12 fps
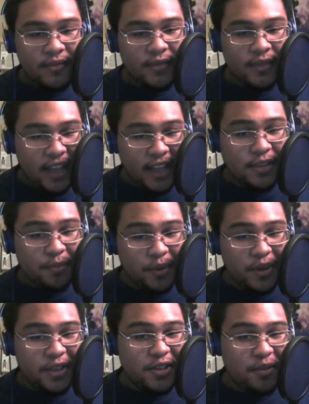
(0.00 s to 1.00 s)
And that's a
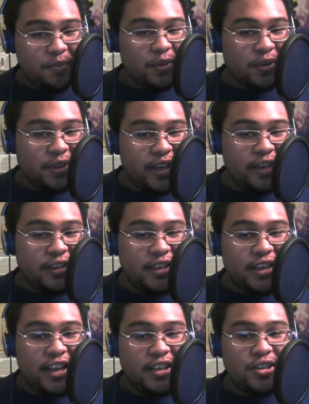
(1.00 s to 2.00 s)
pretty simple thing to
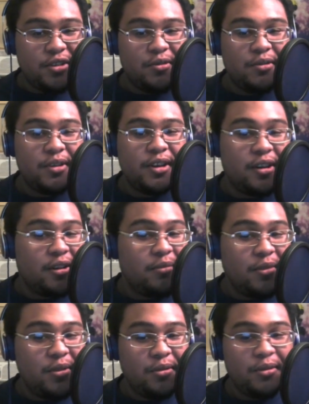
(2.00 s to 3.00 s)
get you in a good
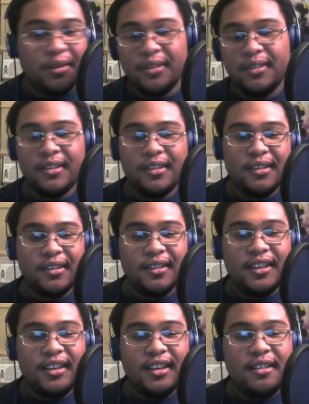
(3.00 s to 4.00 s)
mood.
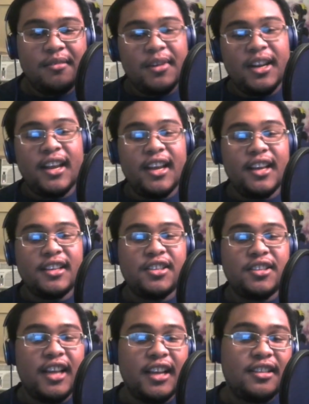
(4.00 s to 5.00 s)
But I guess
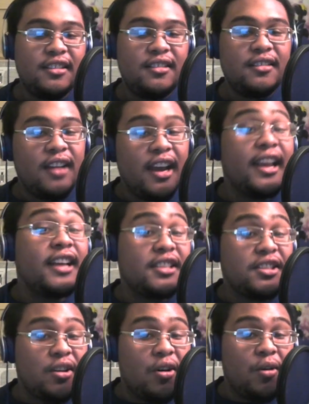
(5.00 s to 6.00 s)

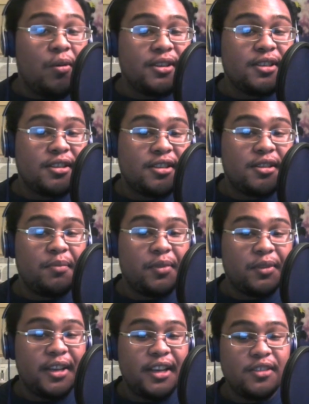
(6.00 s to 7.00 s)
it's always the simple
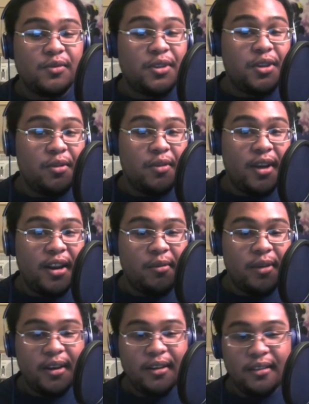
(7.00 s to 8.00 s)
things with you
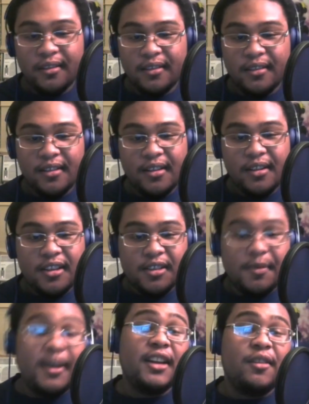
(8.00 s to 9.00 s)
anyway.
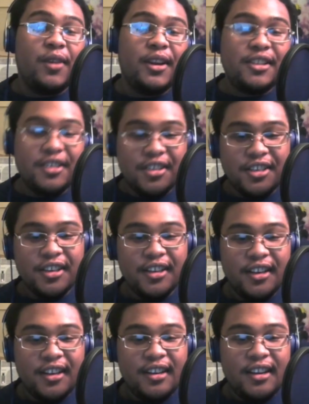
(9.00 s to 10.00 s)
Speaking of which,
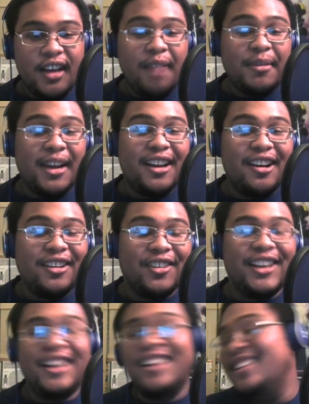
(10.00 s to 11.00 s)
I'm kind of hungry.